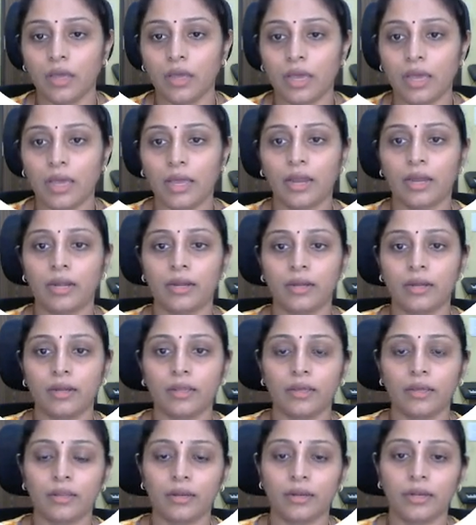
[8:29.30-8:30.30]
and
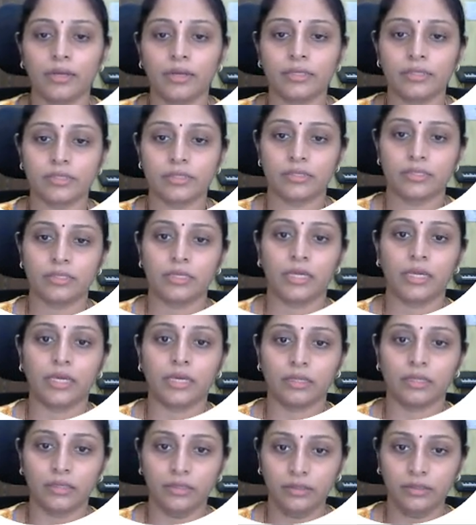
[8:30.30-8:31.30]
let us take
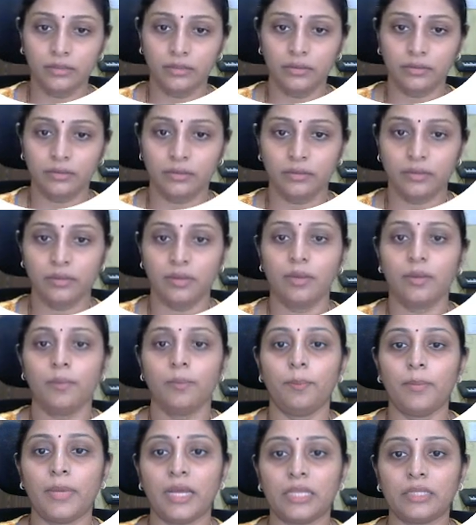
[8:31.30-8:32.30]
the
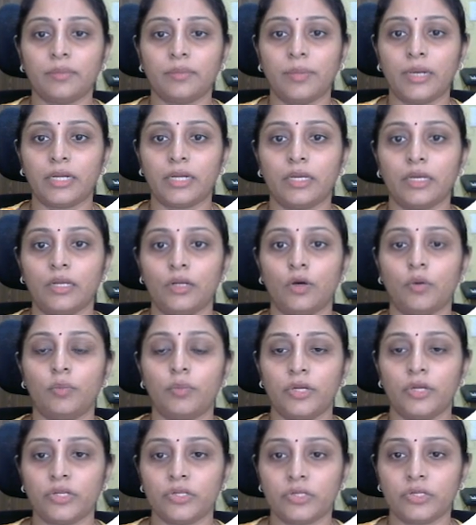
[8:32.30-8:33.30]
mathematical
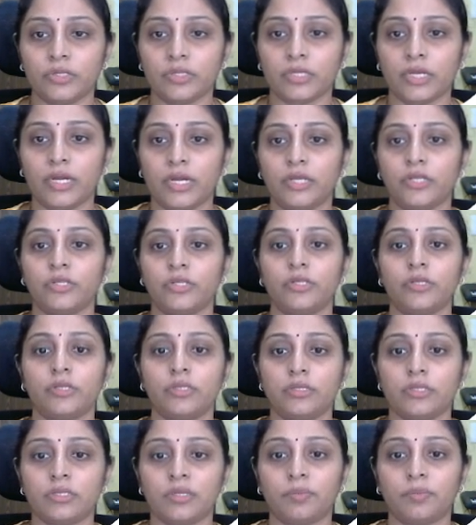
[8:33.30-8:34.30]
operations:
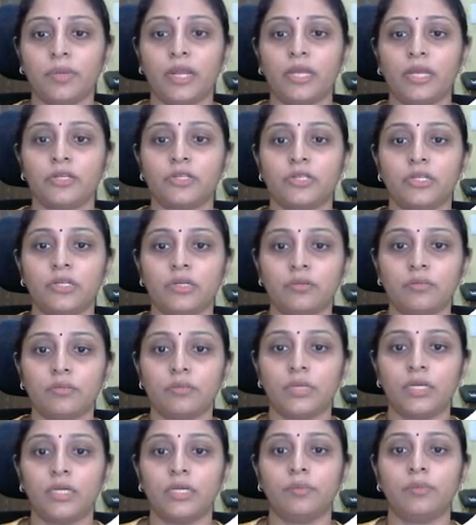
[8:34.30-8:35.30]
addition, subtraction,
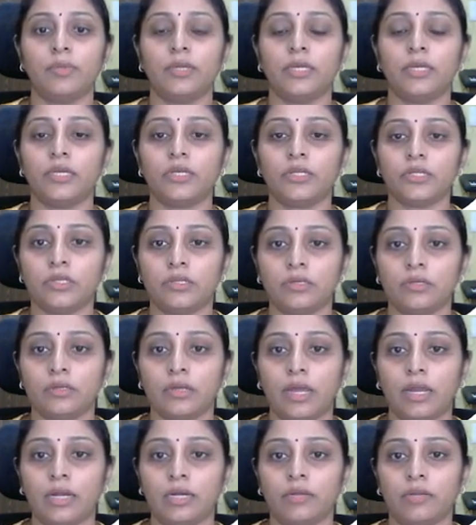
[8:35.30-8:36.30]
multiplication
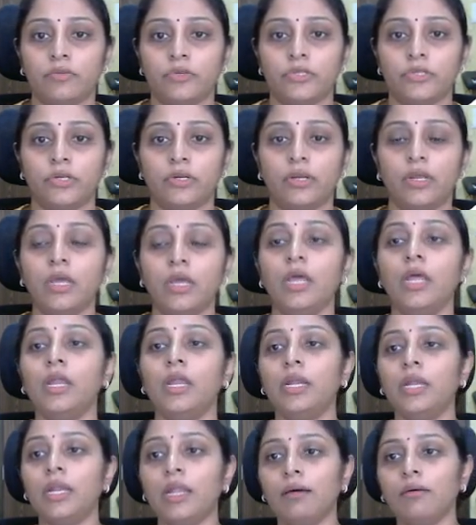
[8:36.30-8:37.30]
and division.
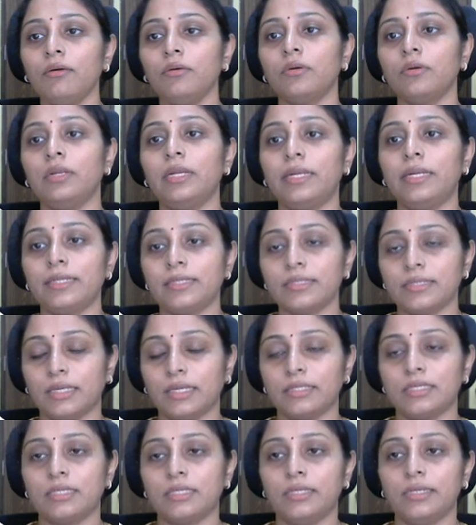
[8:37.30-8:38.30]
Now let us
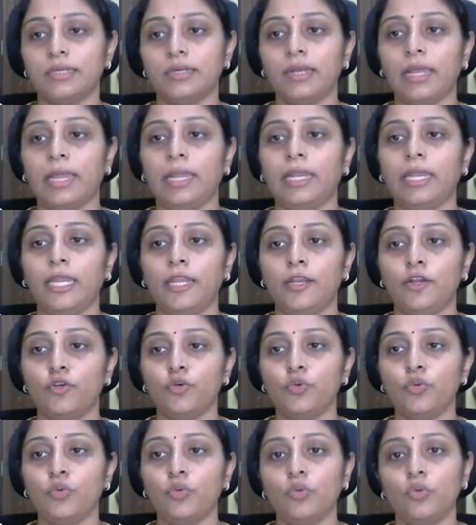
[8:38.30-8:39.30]
consider any
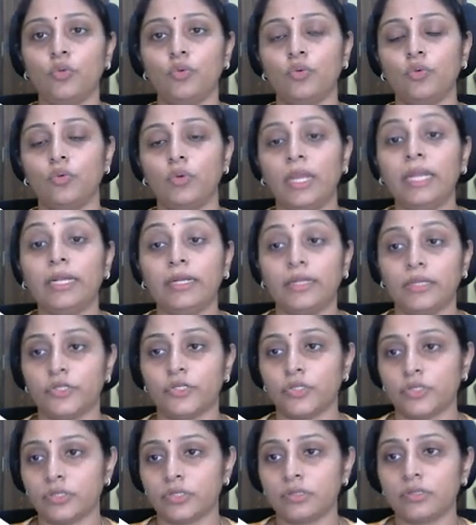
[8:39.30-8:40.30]
2
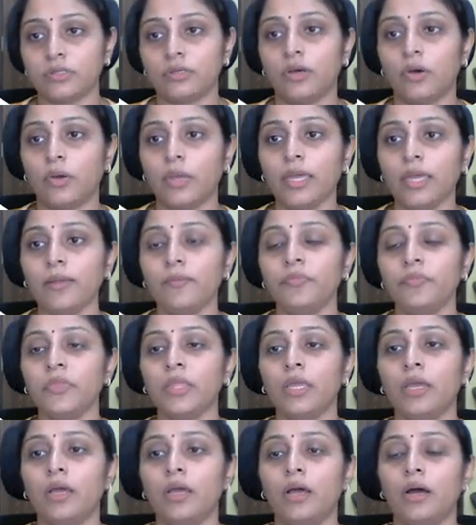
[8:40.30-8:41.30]
integers. Okay.
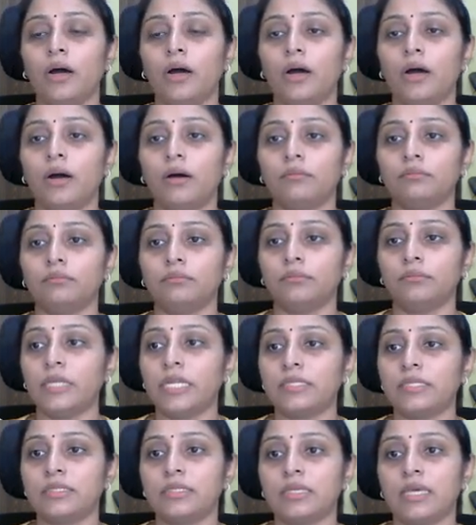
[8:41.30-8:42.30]

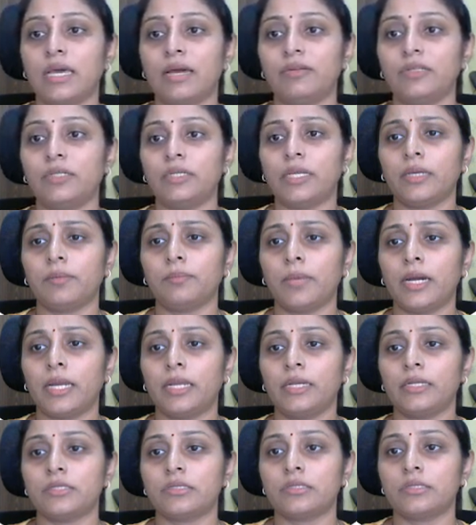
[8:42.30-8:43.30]
Let's say I will take
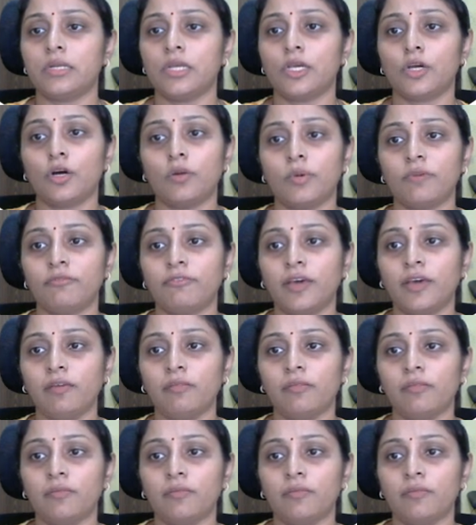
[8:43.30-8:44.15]
minus 3, 5.